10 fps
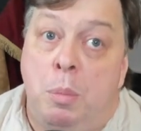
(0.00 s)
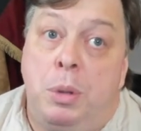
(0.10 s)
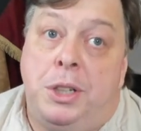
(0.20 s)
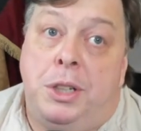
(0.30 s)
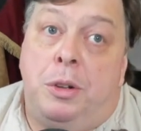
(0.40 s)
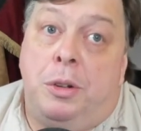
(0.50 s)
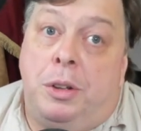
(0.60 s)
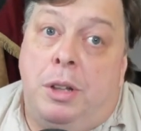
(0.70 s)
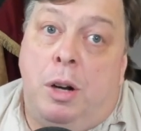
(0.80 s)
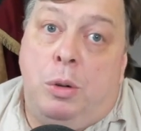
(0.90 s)
But you'll
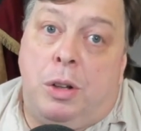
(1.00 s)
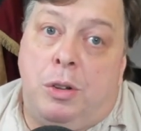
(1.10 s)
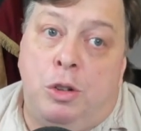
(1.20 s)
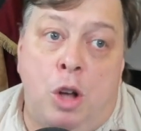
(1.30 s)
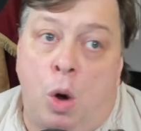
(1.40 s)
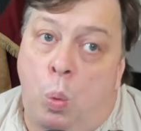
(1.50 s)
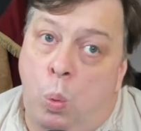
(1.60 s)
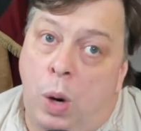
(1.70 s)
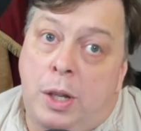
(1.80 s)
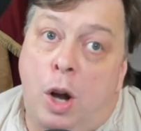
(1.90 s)
notice
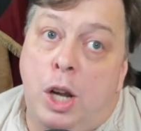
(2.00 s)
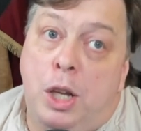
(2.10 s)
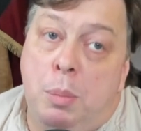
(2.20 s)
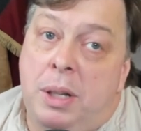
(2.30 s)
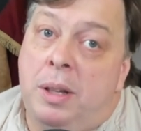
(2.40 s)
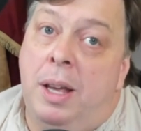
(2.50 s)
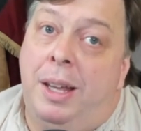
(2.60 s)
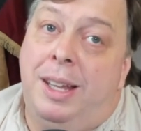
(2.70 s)
what argument